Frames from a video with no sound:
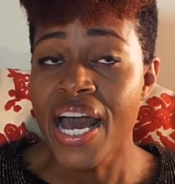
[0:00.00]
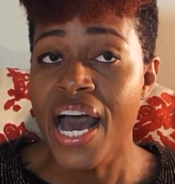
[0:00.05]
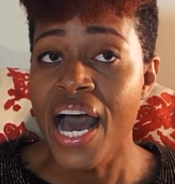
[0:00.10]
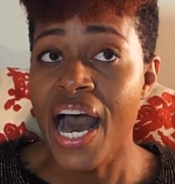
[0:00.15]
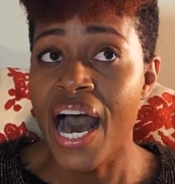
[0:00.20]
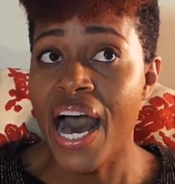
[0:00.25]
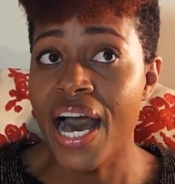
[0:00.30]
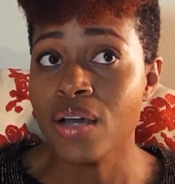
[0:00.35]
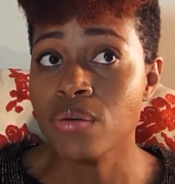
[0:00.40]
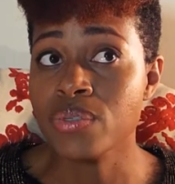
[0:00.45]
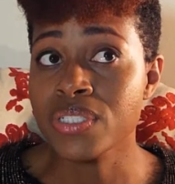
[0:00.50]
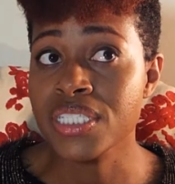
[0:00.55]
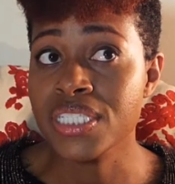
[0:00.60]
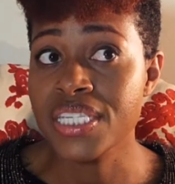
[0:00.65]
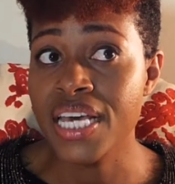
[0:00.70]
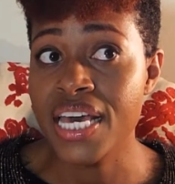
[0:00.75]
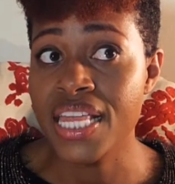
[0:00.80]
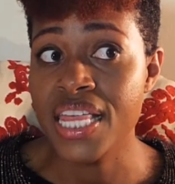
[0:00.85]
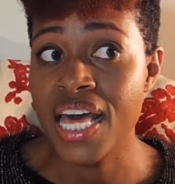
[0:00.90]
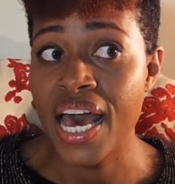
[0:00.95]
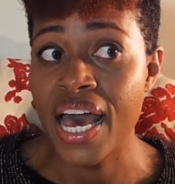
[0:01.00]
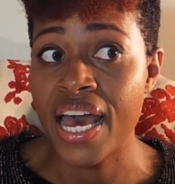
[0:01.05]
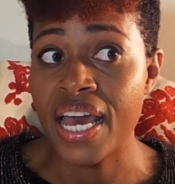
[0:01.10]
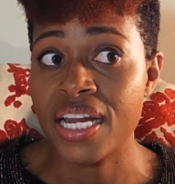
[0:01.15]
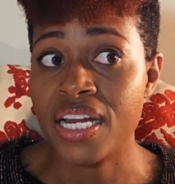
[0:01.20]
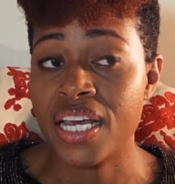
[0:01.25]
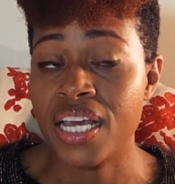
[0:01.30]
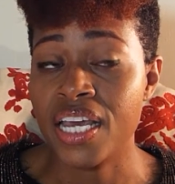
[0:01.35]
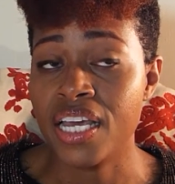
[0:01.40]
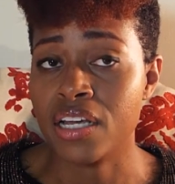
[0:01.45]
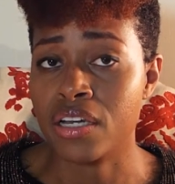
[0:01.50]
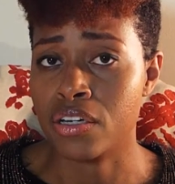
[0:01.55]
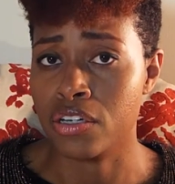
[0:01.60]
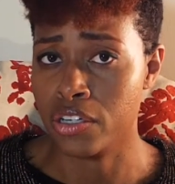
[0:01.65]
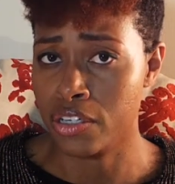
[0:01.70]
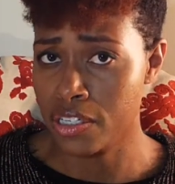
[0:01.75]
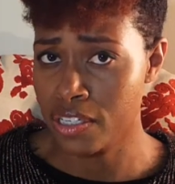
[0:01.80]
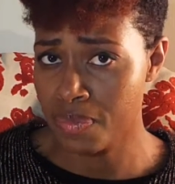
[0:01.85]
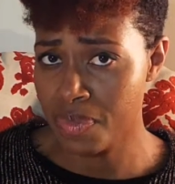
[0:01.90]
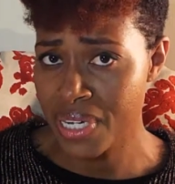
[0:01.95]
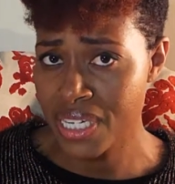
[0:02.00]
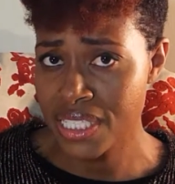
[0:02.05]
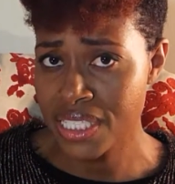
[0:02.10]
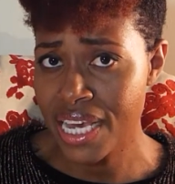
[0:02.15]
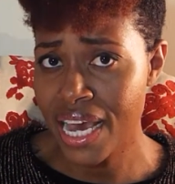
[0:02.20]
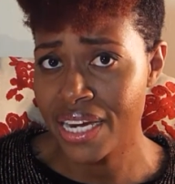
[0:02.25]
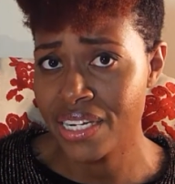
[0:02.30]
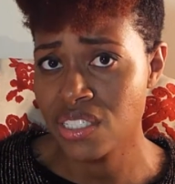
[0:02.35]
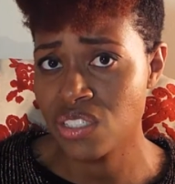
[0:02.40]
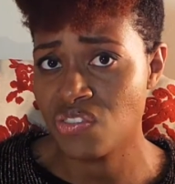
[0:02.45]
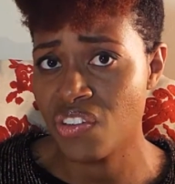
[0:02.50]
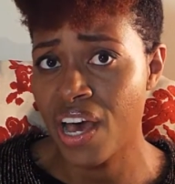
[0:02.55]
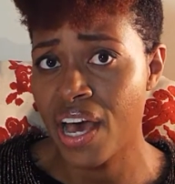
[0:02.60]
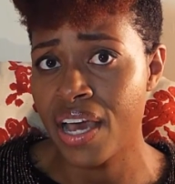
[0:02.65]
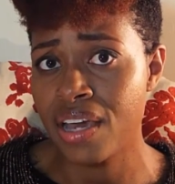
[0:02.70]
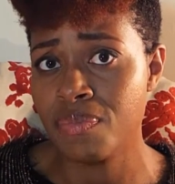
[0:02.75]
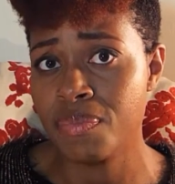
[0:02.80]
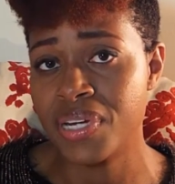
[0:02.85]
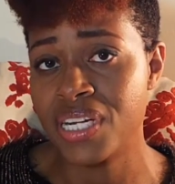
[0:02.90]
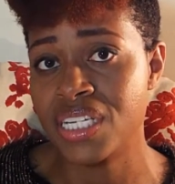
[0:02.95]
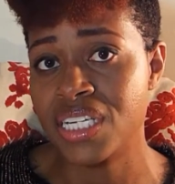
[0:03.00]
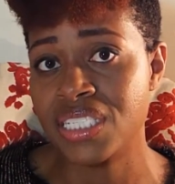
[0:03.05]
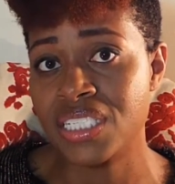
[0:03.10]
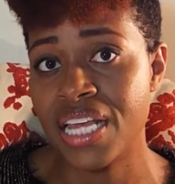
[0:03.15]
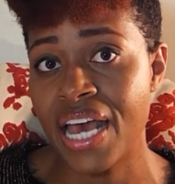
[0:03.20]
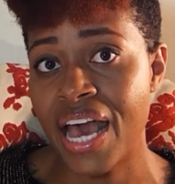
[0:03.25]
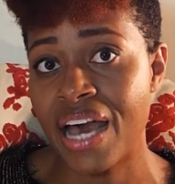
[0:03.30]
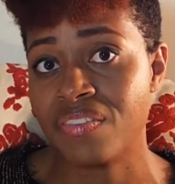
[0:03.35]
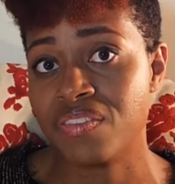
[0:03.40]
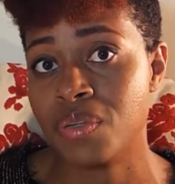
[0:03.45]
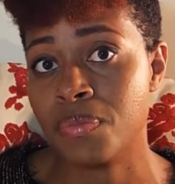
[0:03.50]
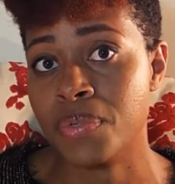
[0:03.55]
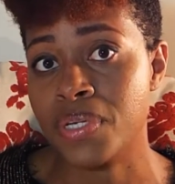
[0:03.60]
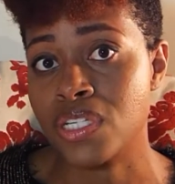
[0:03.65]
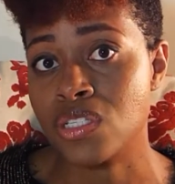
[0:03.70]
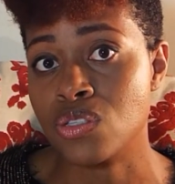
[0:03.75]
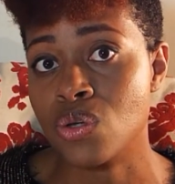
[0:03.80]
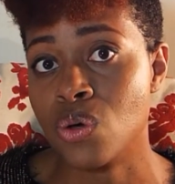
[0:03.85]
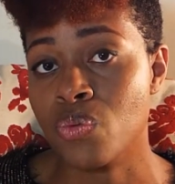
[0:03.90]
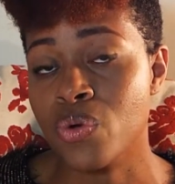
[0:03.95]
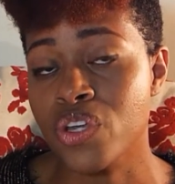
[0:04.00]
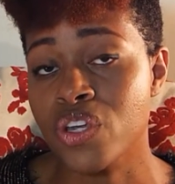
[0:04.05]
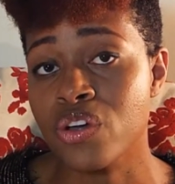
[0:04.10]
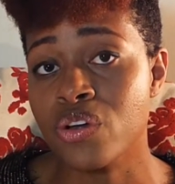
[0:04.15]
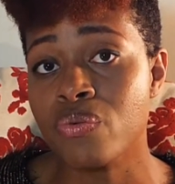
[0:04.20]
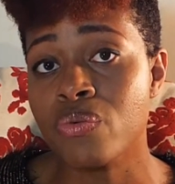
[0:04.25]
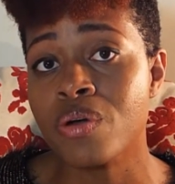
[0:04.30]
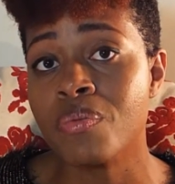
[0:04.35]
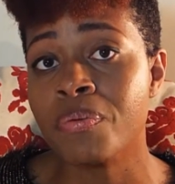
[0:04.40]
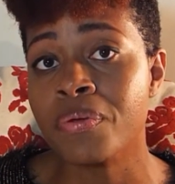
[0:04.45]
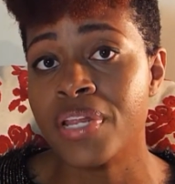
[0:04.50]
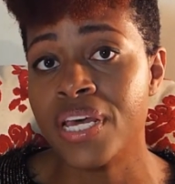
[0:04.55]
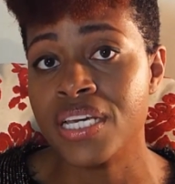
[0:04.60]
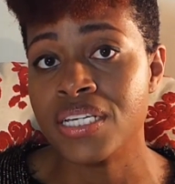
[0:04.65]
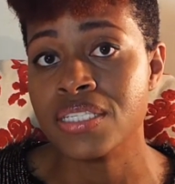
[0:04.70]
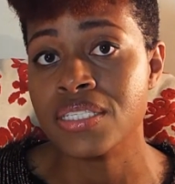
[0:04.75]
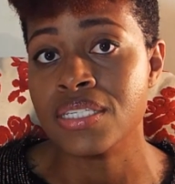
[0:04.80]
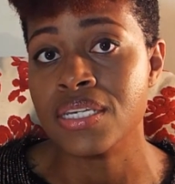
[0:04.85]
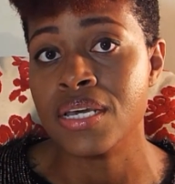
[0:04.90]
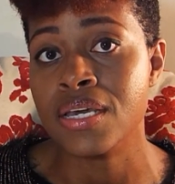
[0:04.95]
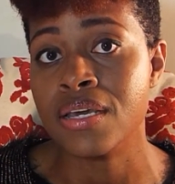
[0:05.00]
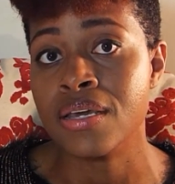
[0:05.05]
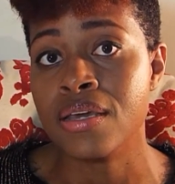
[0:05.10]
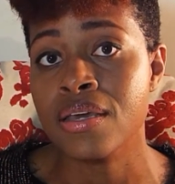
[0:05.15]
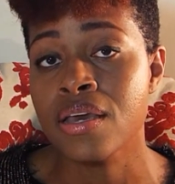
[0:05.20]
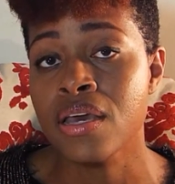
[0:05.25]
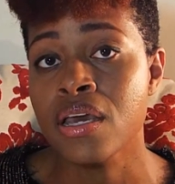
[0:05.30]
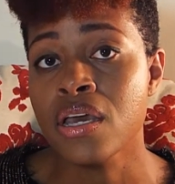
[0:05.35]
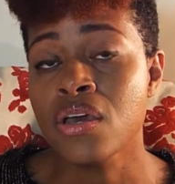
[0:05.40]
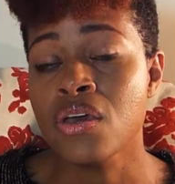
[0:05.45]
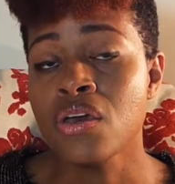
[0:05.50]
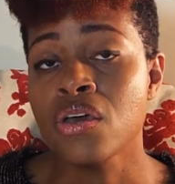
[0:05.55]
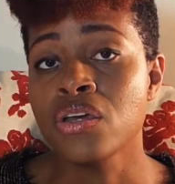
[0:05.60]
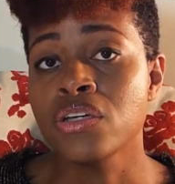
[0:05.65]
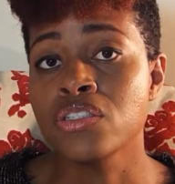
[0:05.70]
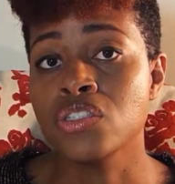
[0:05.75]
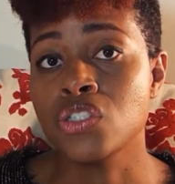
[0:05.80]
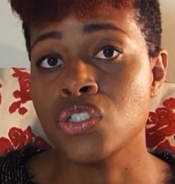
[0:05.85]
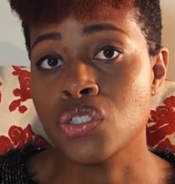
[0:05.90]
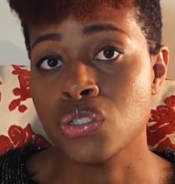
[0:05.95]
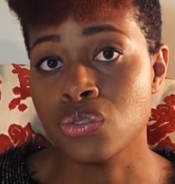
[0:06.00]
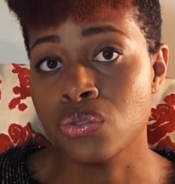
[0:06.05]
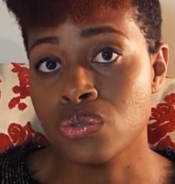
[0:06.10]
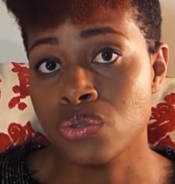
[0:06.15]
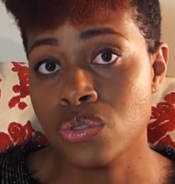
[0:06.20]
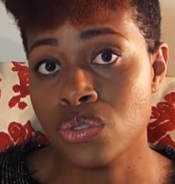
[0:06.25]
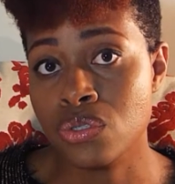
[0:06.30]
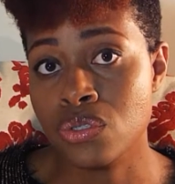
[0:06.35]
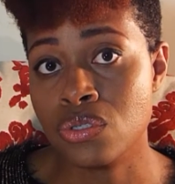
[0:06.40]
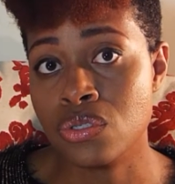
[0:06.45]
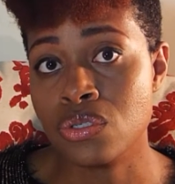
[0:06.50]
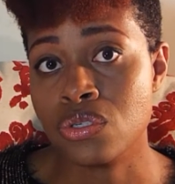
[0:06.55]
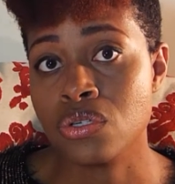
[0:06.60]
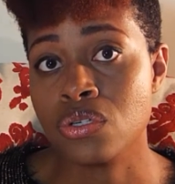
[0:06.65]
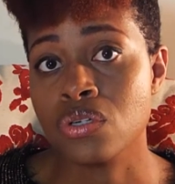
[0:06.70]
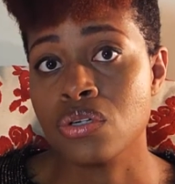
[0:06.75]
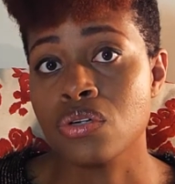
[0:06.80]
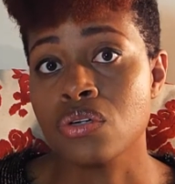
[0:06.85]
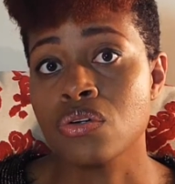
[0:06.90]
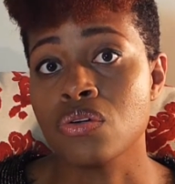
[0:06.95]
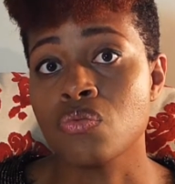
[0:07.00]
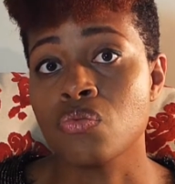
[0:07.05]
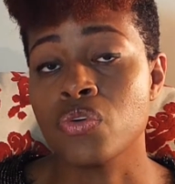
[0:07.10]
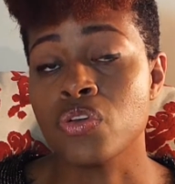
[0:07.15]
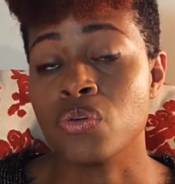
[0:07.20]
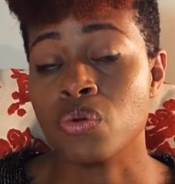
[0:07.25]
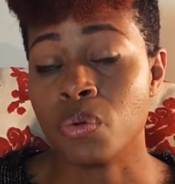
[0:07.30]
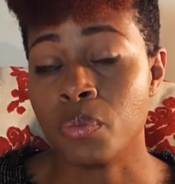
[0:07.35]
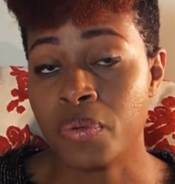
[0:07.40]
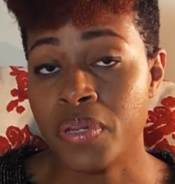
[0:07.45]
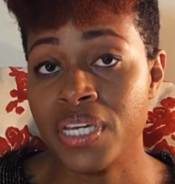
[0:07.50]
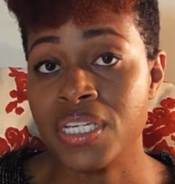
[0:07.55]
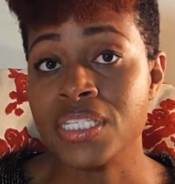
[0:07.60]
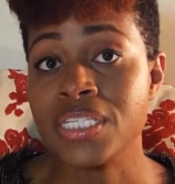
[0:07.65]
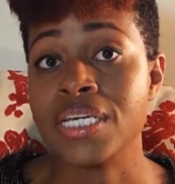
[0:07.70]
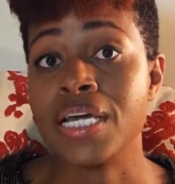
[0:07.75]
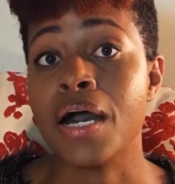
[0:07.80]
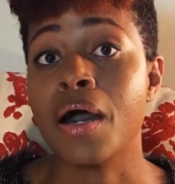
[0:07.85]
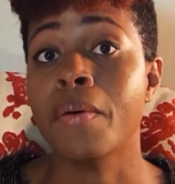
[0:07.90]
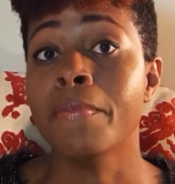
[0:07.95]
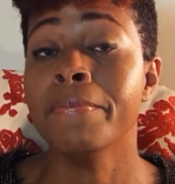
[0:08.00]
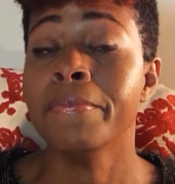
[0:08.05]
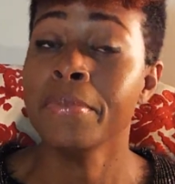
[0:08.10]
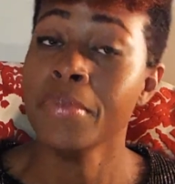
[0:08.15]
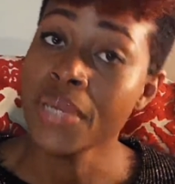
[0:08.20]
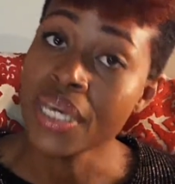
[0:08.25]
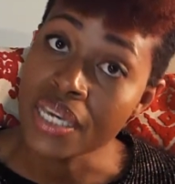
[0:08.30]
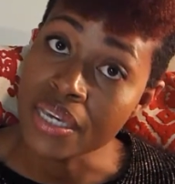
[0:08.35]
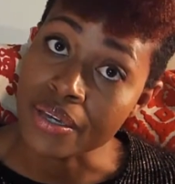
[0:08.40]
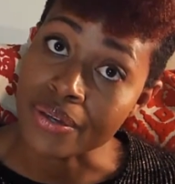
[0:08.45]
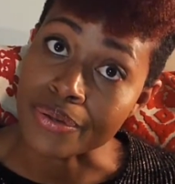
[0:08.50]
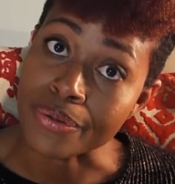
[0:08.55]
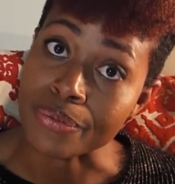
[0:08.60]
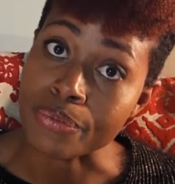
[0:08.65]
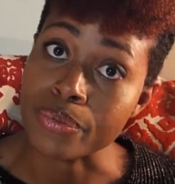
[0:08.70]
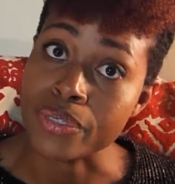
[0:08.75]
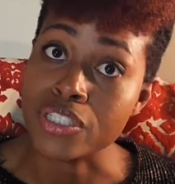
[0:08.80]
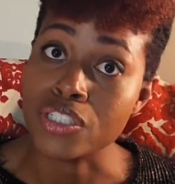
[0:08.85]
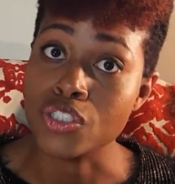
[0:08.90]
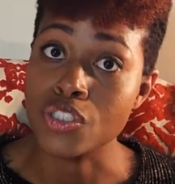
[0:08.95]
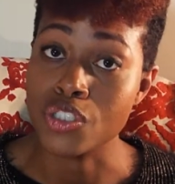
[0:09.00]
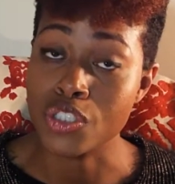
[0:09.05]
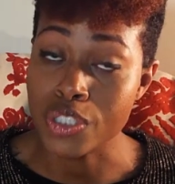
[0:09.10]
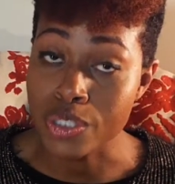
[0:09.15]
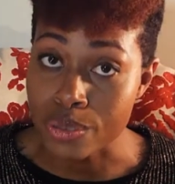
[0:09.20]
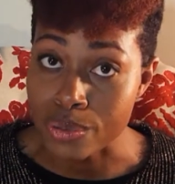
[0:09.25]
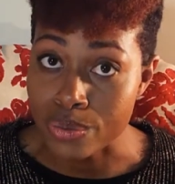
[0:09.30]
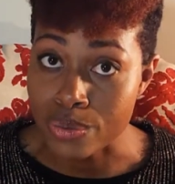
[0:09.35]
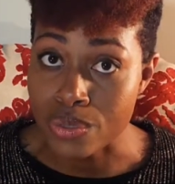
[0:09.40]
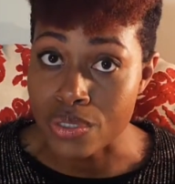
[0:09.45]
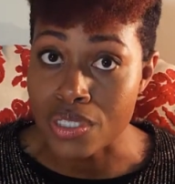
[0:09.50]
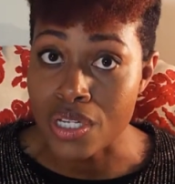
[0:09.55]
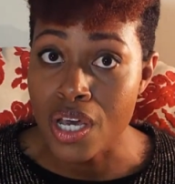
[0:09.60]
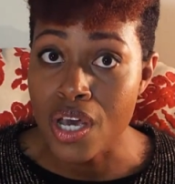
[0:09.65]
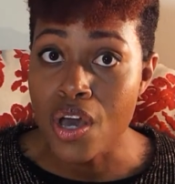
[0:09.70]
I would say that it could be satisfied, but it doesn't have to be. So when you're replacing juice, when you're replacing a meal with juice,